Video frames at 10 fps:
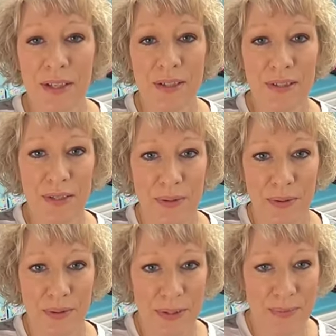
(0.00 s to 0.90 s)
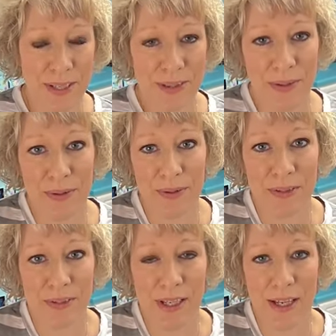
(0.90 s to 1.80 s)
So to make
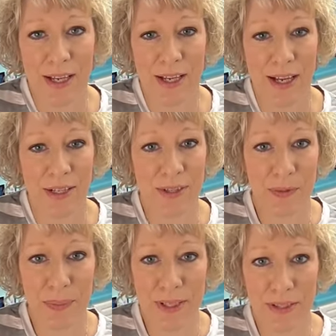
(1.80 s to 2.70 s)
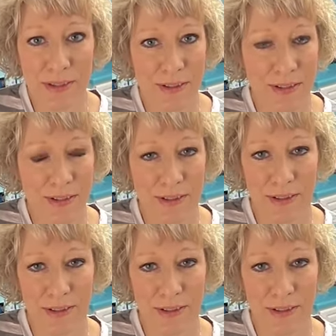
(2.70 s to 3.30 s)
those, I just pieced